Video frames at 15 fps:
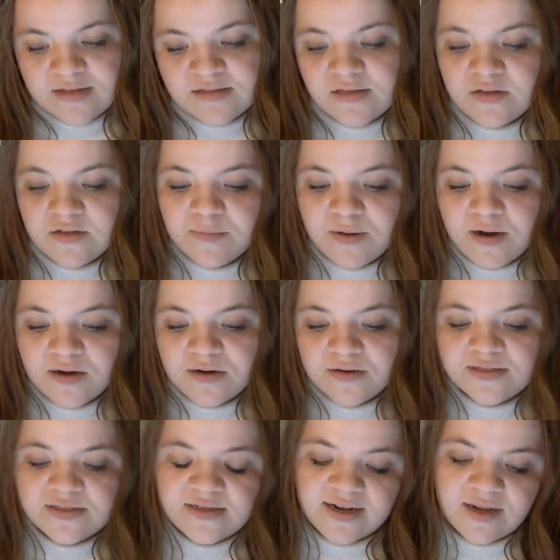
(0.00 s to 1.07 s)
Dylan Parker
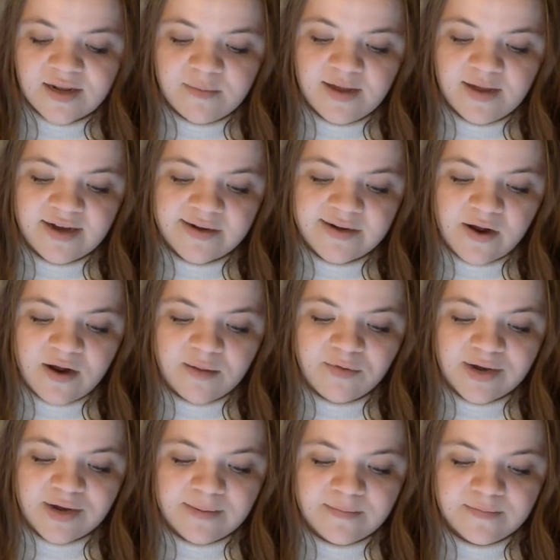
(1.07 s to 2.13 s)
snuck up behind
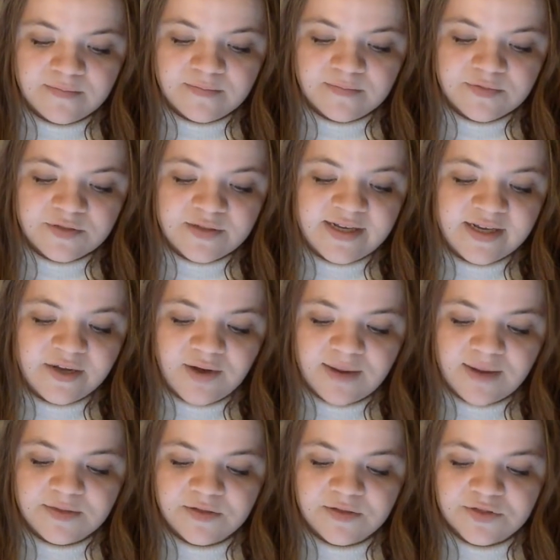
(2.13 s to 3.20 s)
Aubrey. He
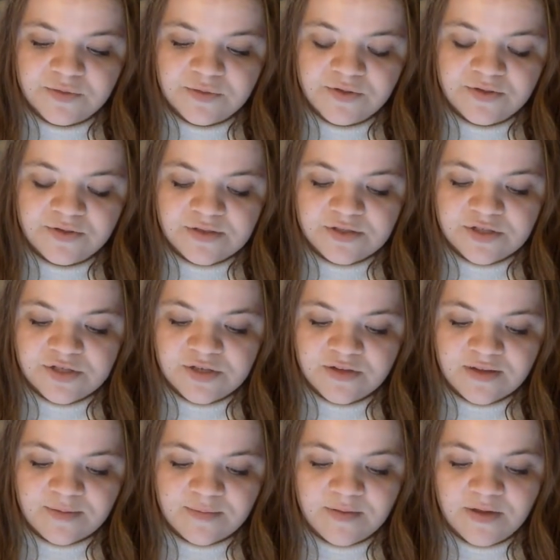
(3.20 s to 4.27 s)
grabbed her shoulders and shook
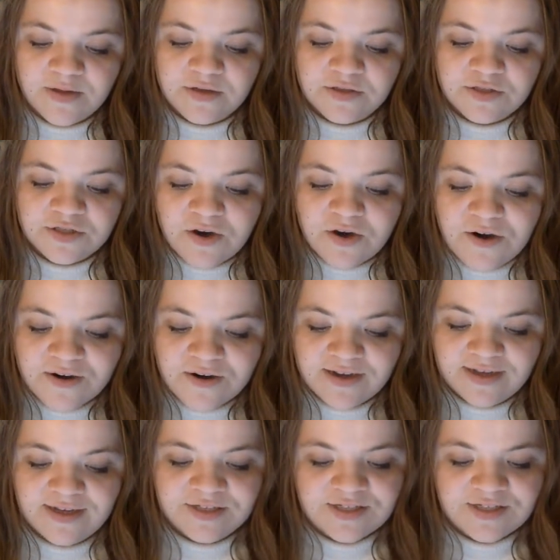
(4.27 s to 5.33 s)
them. "Shark!"
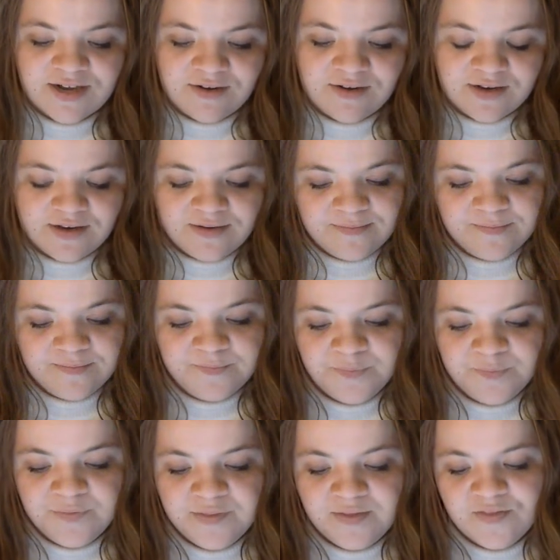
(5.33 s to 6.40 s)
he shouted.
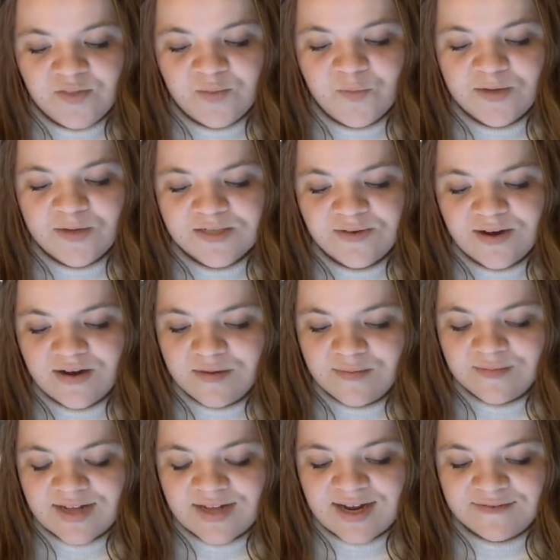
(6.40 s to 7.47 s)
The boys around
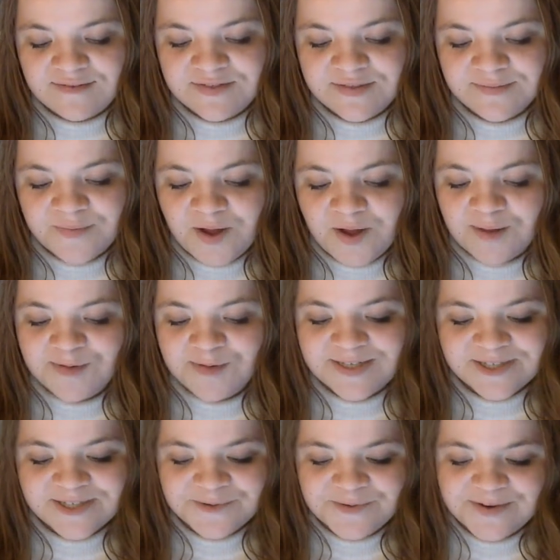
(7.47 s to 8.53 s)
him laughed. Aubrey
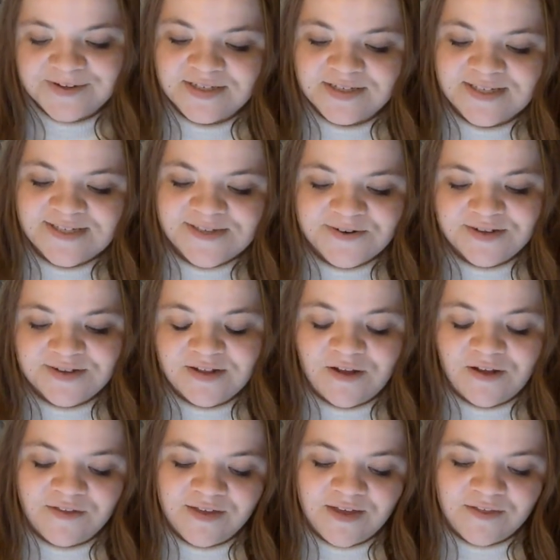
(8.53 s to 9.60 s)
squealed, and so did
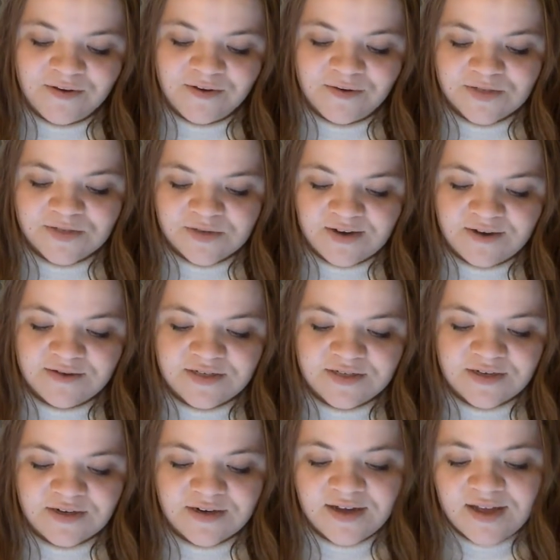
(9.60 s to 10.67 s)
all the other girls around
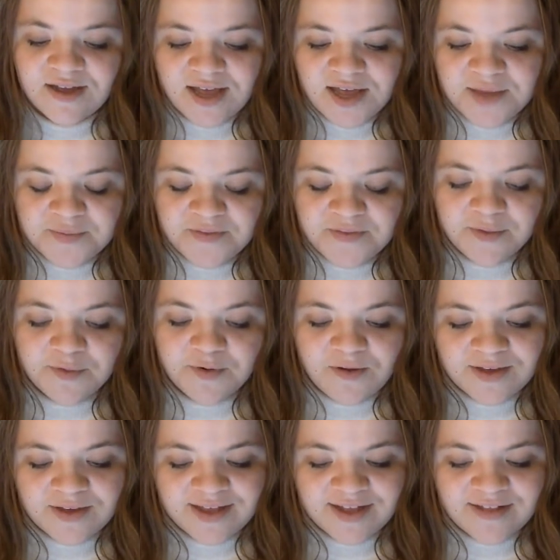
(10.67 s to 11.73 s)
her, but they were
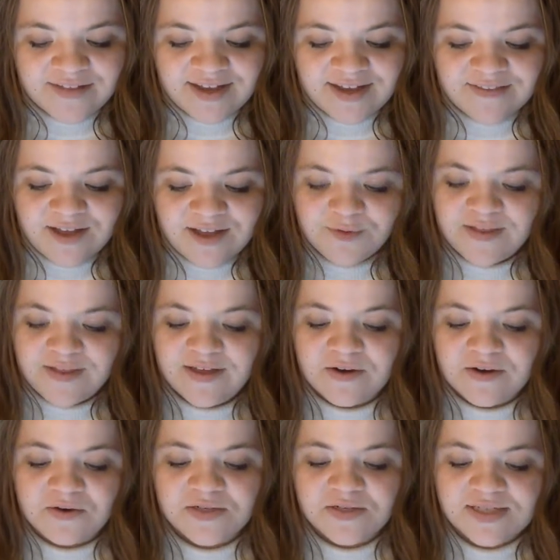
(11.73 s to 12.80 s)
all giggling in that way that
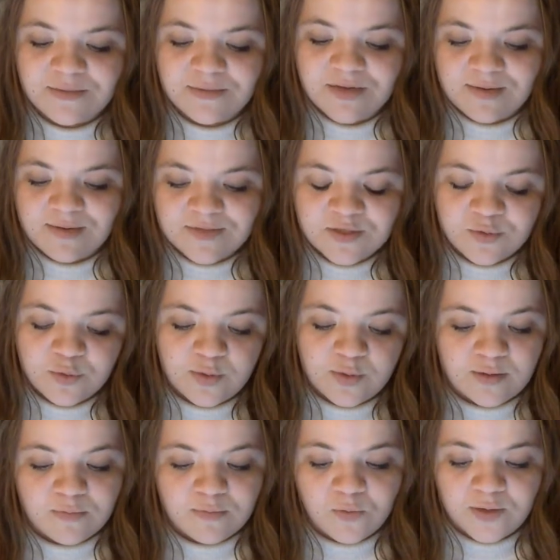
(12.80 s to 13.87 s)
girls sometimes do
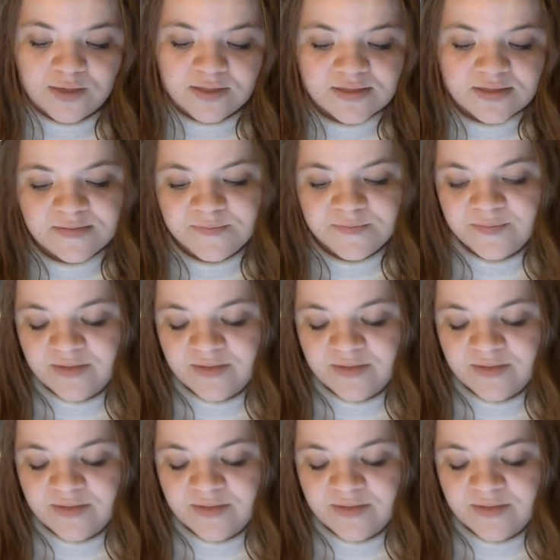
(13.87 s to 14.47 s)
around boys.